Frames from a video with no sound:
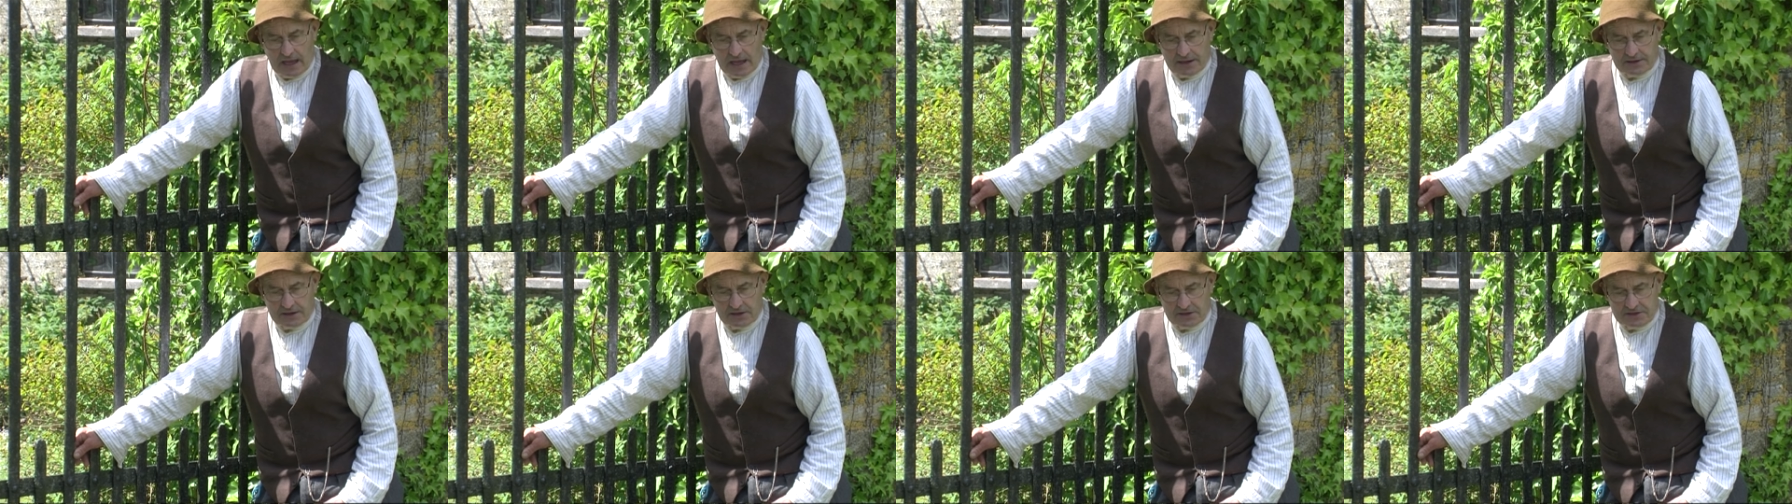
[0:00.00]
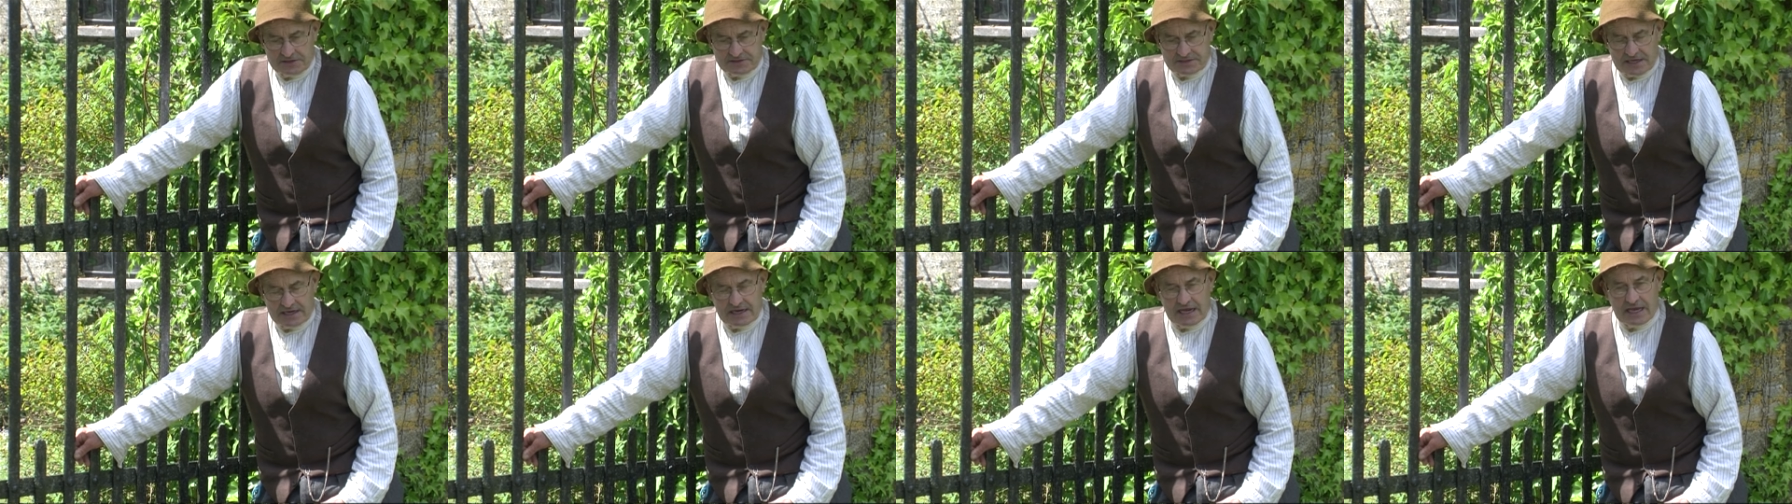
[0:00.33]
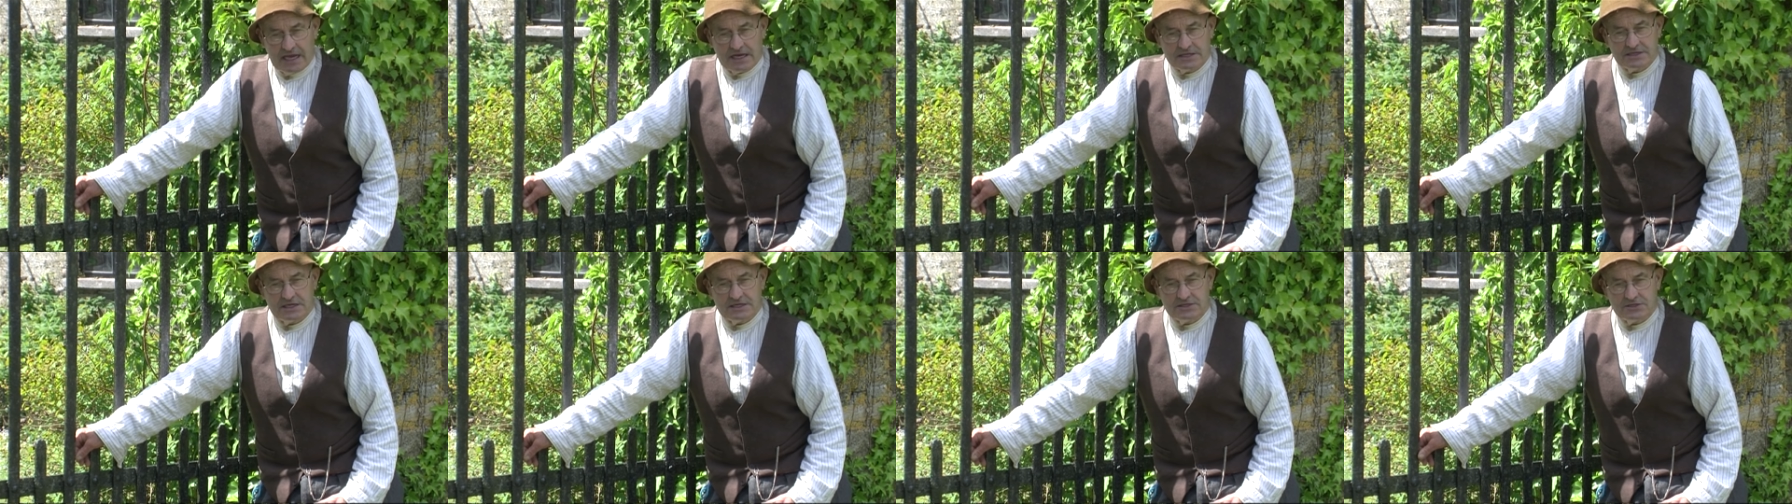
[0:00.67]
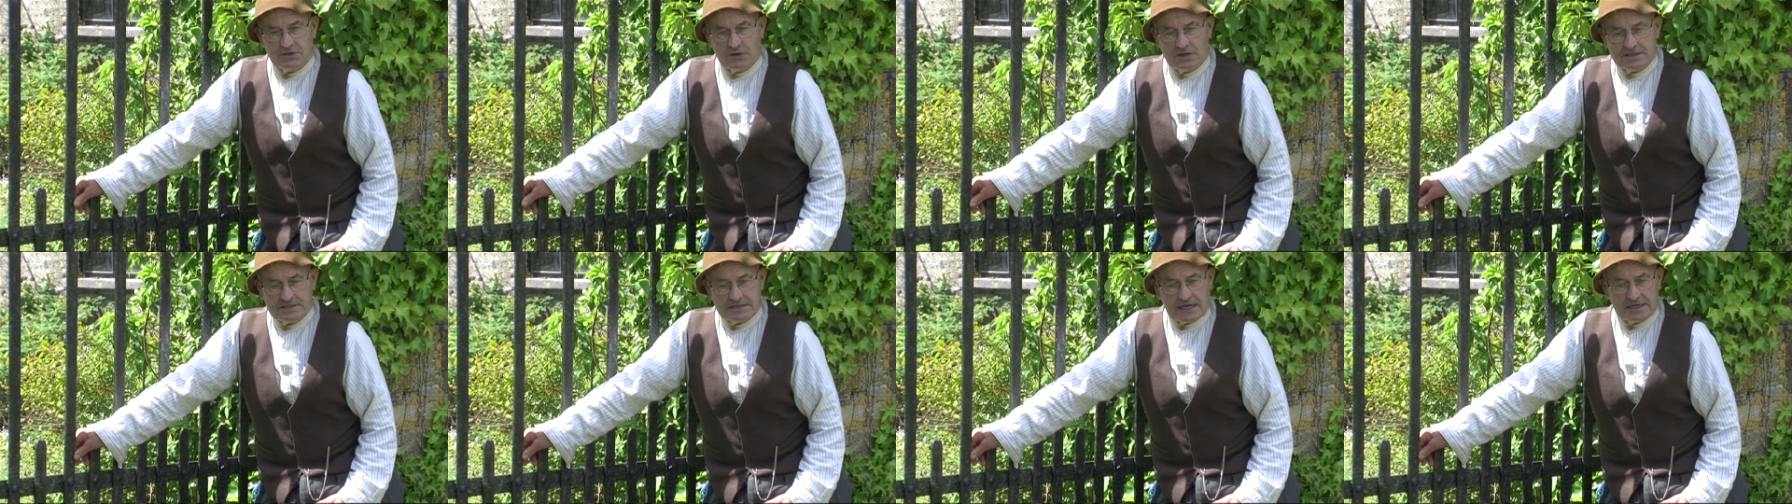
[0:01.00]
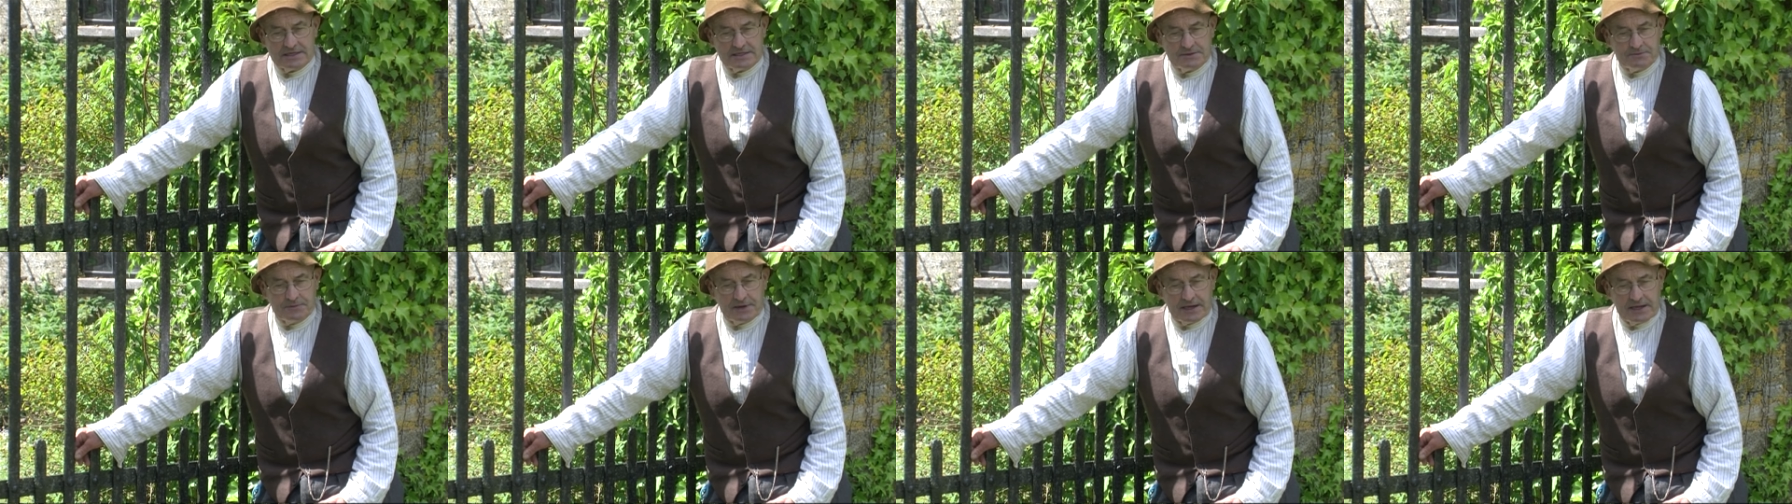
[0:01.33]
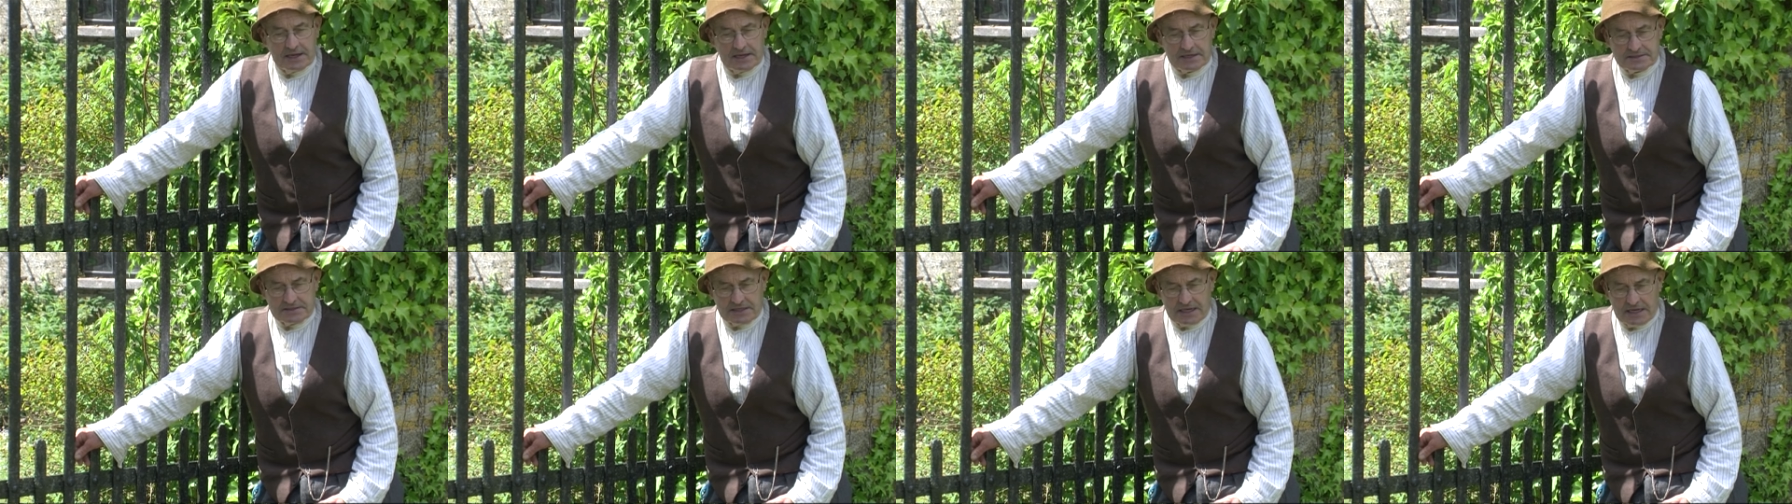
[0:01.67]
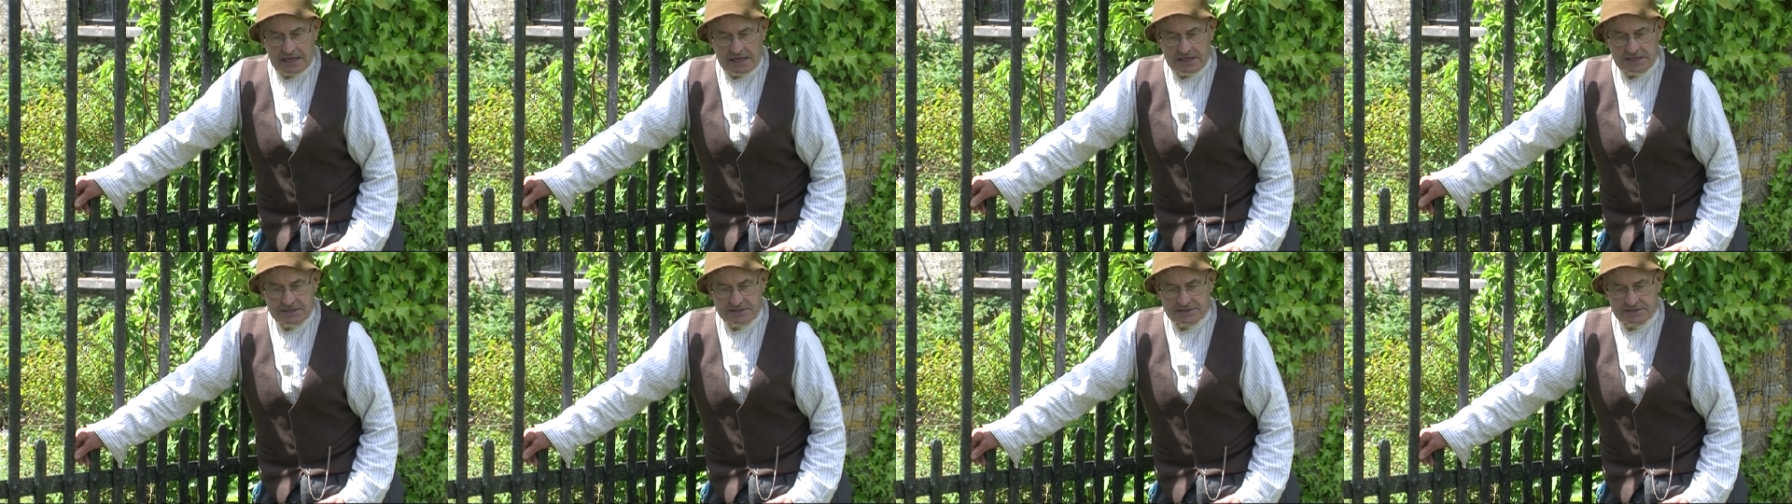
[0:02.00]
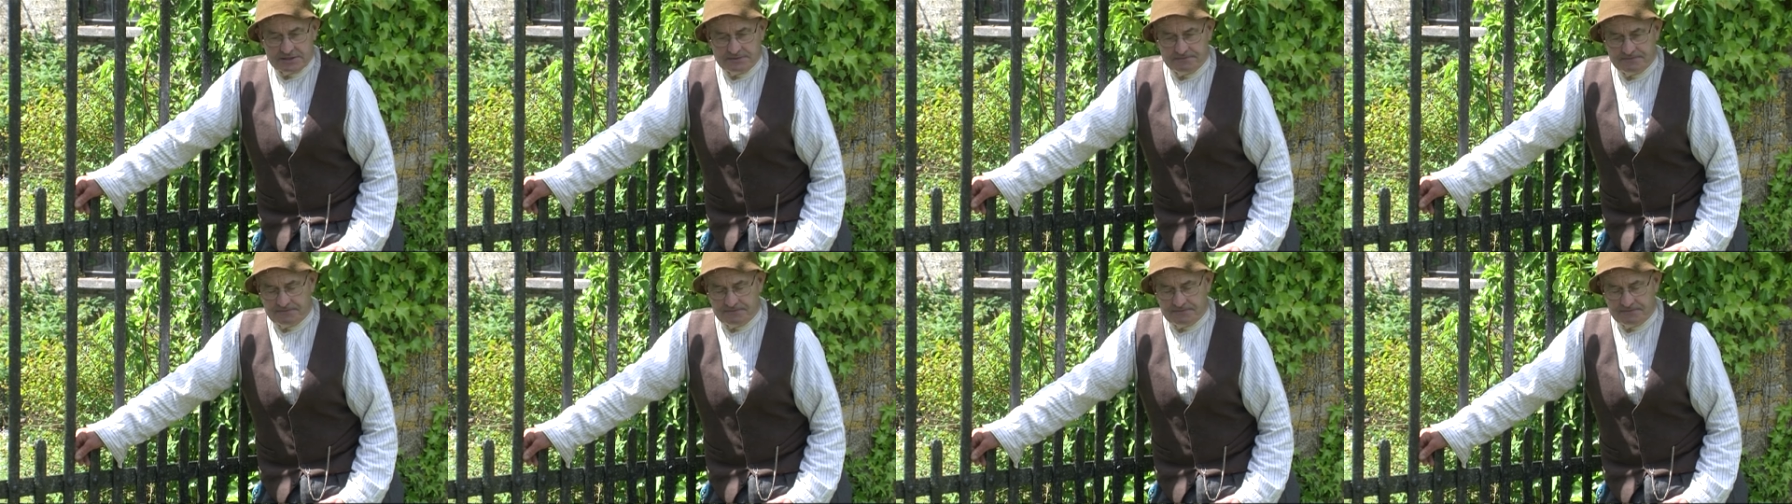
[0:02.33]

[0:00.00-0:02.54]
Now and easy so as not to break things.